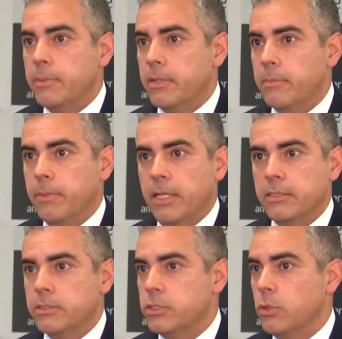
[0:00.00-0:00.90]
with Southern
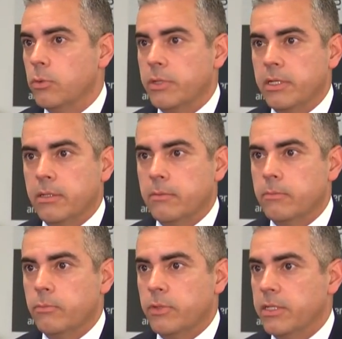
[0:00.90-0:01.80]
Arizona GOP
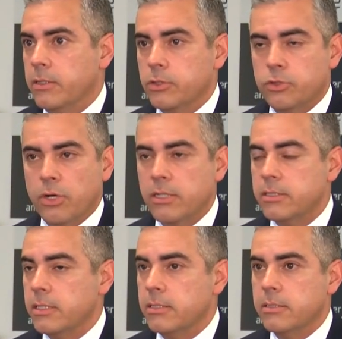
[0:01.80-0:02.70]
Representative
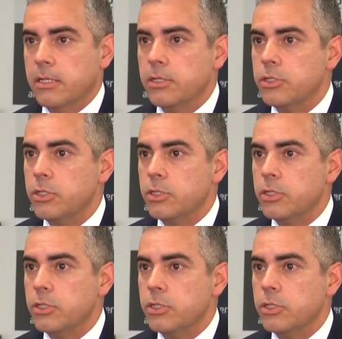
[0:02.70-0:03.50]
Juan Ciscomani.